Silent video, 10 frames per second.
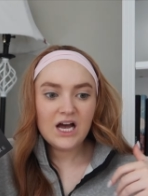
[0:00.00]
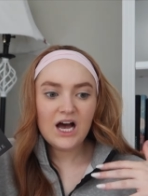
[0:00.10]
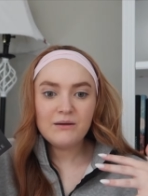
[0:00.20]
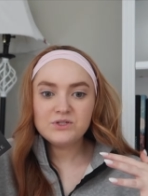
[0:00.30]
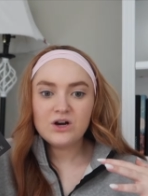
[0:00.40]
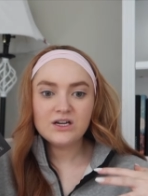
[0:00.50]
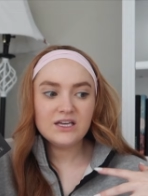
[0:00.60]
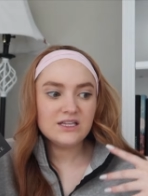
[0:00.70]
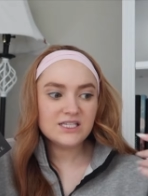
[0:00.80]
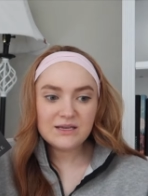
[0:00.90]
I'm
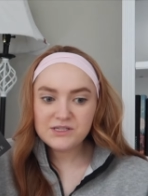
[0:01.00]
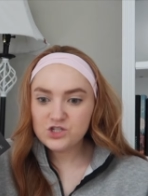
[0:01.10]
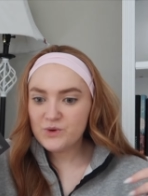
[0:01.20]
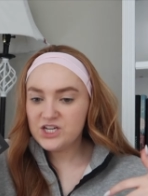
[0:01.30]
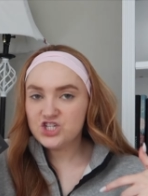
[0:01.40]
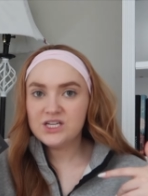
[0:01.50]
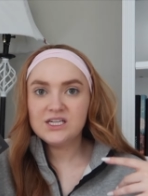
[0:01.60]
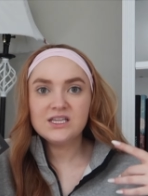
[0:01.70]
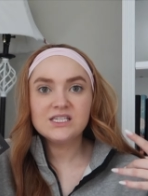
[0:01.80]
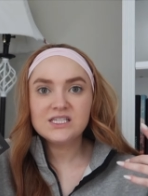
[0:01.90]
talking the same
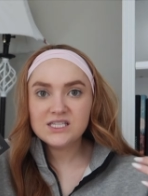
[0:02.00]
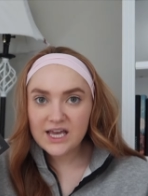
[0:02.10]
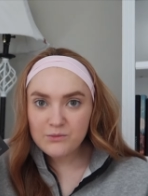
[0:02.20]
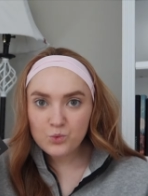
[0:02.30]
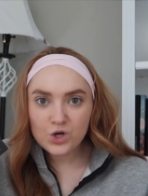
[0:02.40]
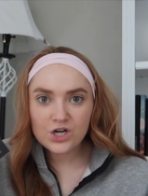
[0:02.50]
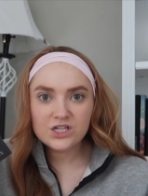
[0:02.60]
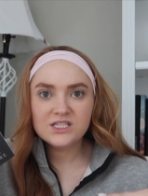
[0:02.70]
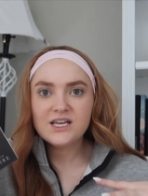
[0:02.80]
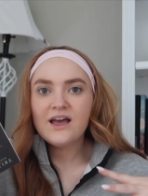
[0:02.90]
situation, the same
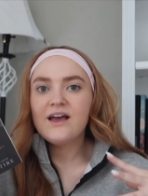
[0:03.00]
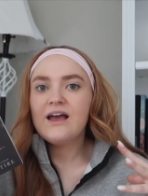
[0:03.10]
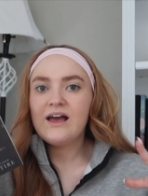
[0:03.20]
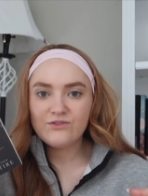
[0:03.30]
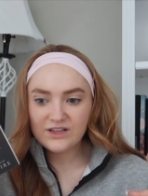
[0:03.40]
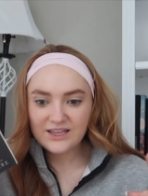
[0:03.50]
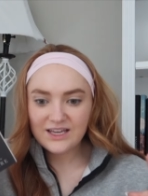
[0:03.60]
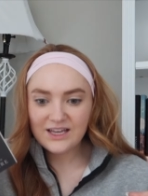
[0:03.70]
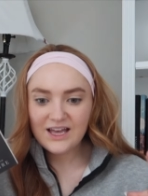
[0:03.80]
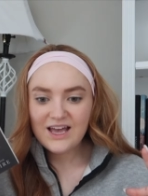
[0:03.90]
words,
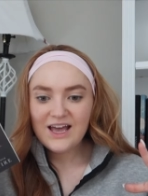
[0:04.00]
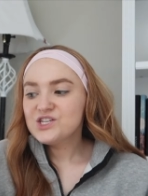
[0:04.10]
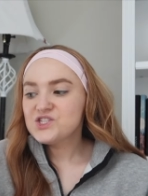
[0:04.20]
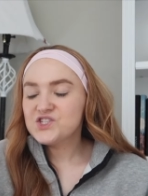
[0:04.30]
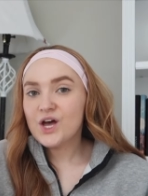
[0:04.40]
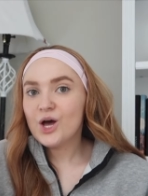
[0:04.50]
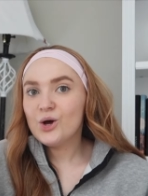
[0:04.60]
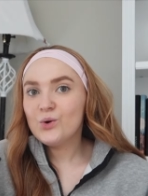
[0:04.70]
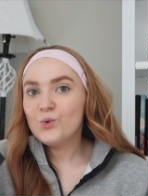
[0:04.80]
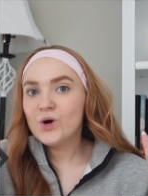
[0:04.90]
everything.
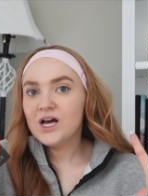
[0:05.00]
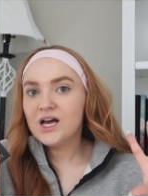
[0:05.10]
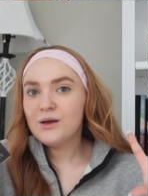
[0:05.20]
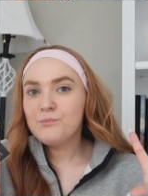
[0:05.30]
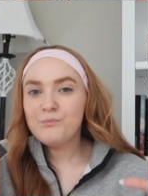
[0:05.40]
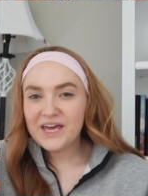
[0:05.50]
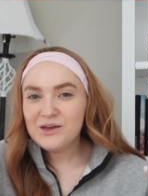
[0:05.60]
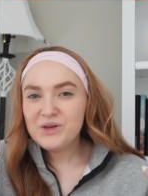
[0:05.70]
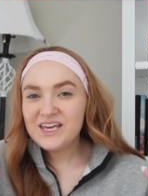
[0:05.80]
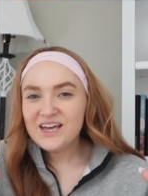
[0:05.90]
So
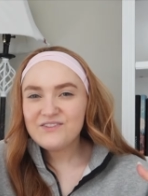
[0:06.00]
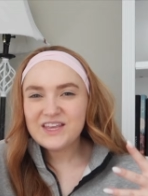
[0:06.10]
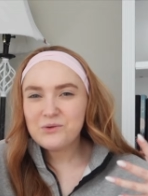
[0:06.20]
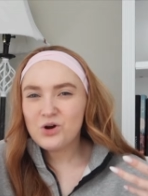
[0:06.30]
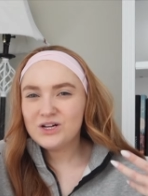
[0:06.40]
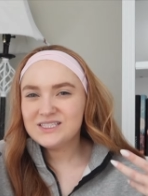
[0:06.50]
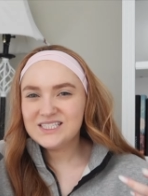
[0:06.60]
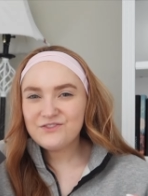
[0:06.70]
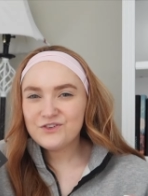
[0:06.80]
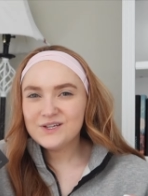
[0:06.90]
maybe if they were all
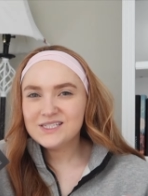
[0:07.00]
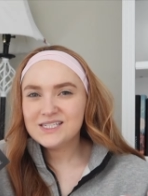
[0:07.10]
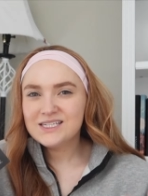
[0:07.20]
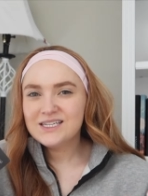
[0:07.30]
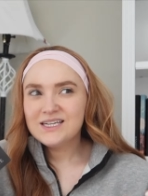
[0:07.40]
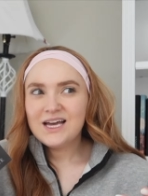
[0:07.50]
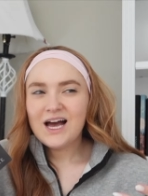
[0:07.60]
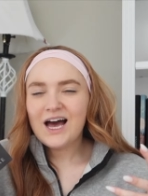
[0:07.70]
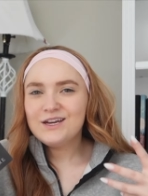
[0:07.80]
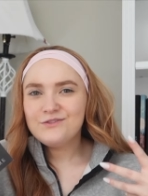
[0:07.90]
different,
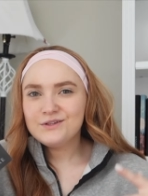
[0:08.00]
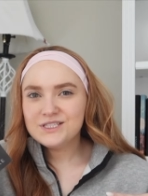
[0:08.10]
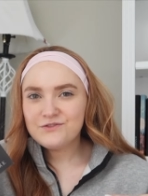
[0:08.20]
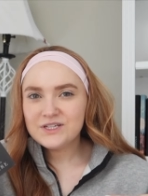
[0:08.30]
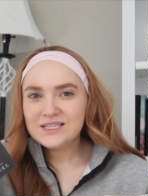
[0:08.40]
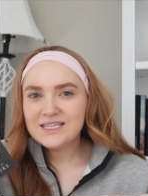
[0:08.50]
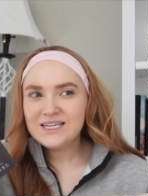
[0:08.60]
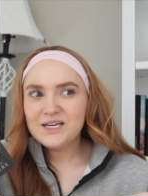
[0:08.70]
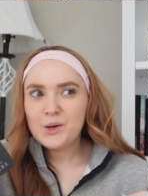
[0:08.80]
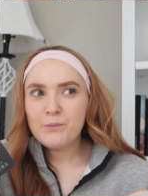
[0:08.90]
I'd feel
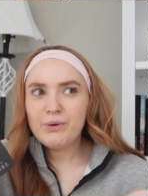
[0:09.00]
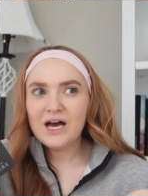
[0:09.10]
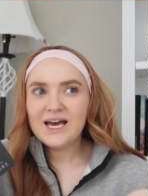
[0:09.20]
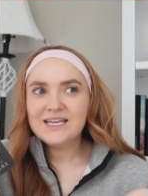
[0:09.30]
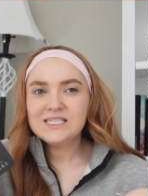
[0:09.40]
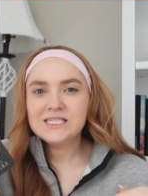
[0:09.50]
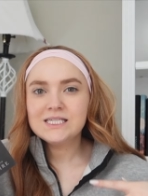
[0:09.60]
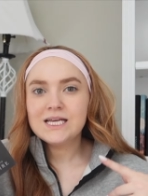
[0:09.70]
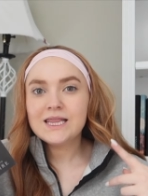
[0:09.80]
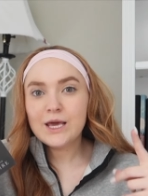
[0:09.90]
differently,
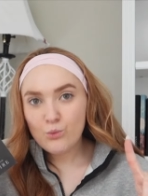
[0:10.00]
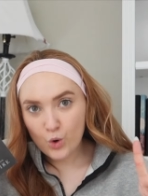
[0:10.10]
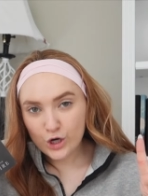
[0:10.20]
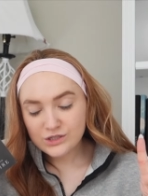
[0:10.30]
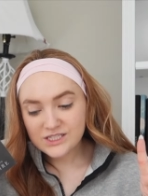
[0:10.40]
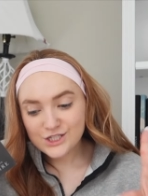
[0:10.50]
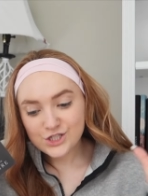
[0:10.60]
but they weren't.